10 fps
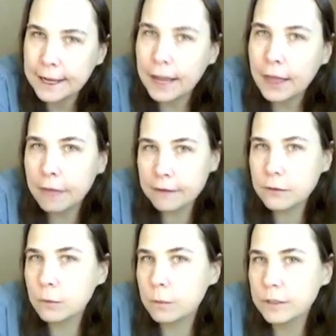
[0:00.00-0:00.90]

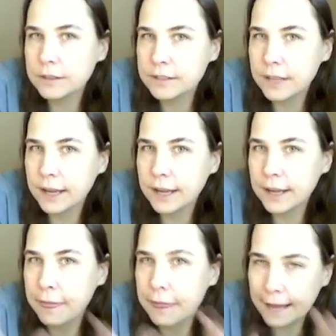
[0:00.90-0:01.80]
this woman is
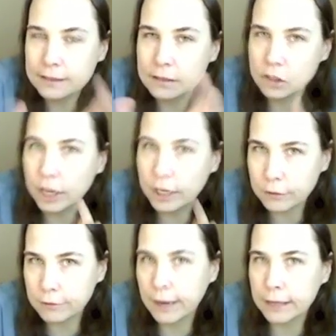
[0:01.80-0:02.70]
saying that's
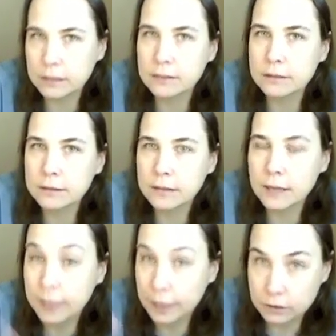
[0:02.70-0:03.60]
gendered violence
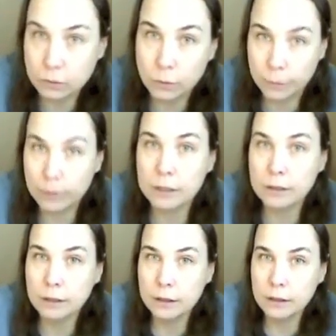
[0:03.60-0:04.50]
against women.
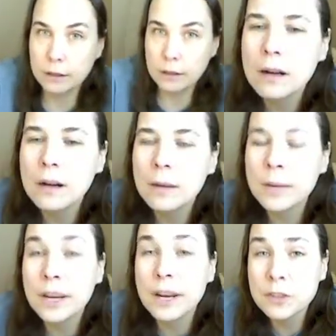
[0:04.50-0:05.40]
I
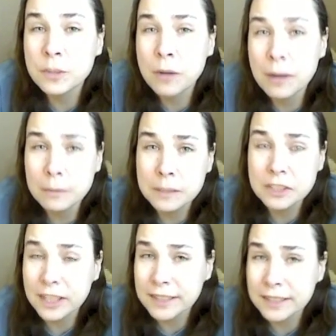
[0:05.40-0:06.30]
mean, she'd probably
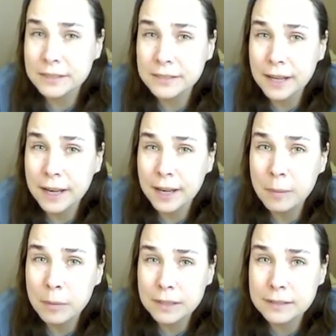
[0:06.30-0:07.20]
justify it
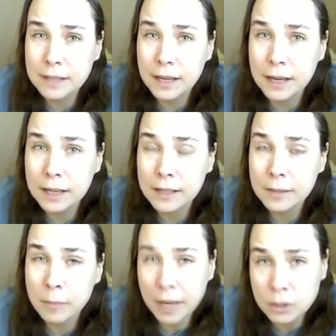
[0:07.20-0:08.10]
by saying the
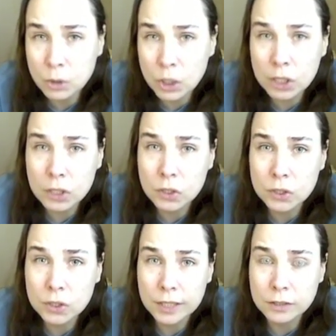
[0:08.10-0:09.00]
patriarchal
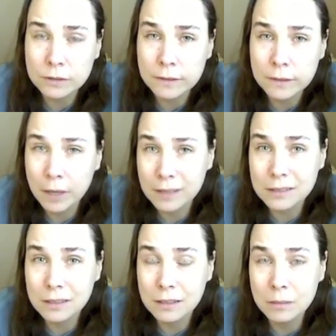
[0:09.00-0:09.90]
nature of the
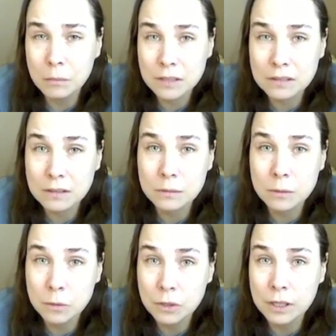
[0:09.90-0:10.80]
Bosnian Muslim
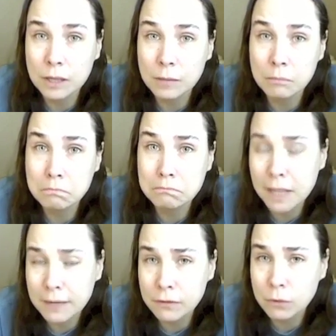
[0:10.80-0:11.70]
community
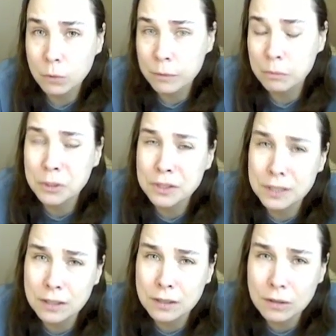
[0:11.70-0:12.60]
left the women
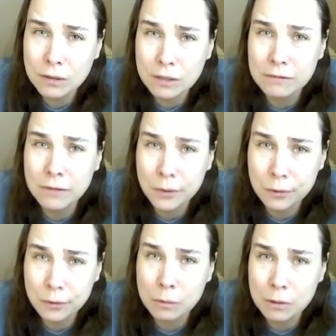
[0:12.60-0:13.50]
particularly
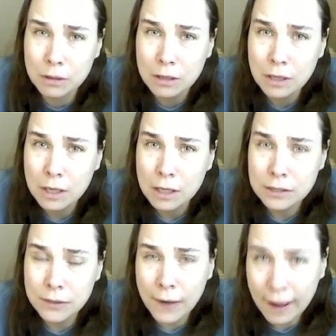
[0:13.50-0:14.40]
vulnerable
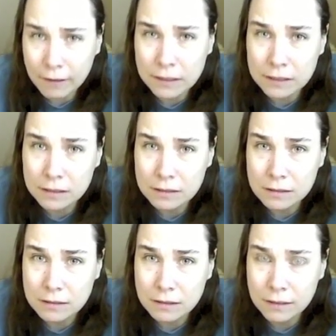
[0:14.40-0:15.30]
to having
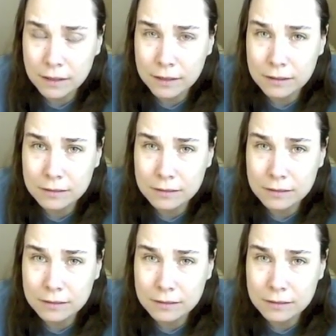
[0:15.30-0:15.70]
their